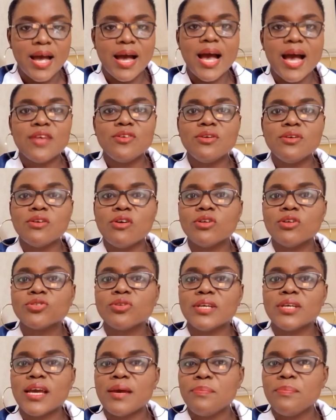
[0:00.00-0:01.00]
And you
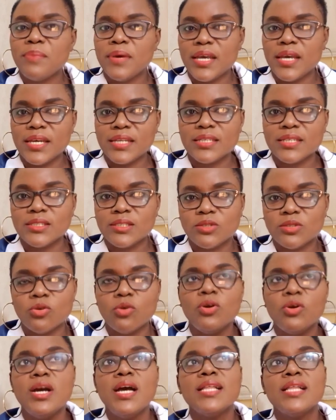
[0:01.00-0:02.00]
also get paid.
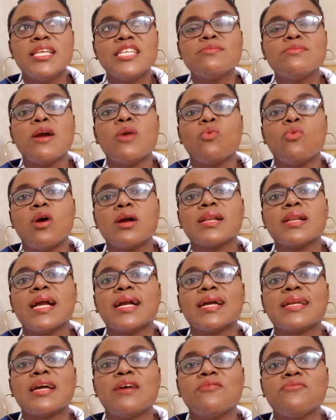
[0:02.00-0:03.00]
So this might work
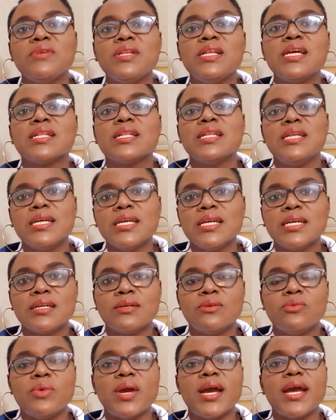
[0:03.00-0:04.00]
like an affiliate
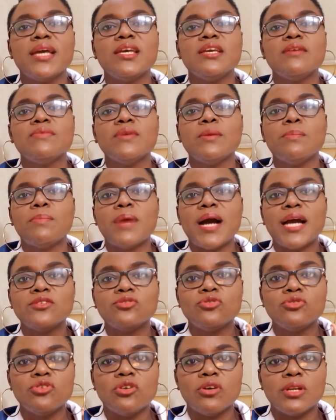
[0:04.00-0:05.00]
link, where if they buy
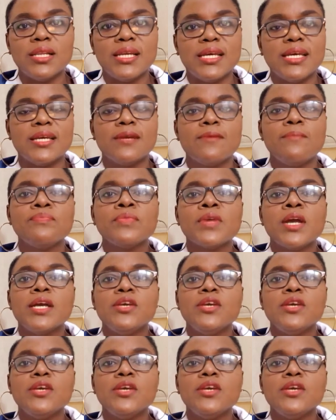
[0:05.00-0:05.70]
through your link,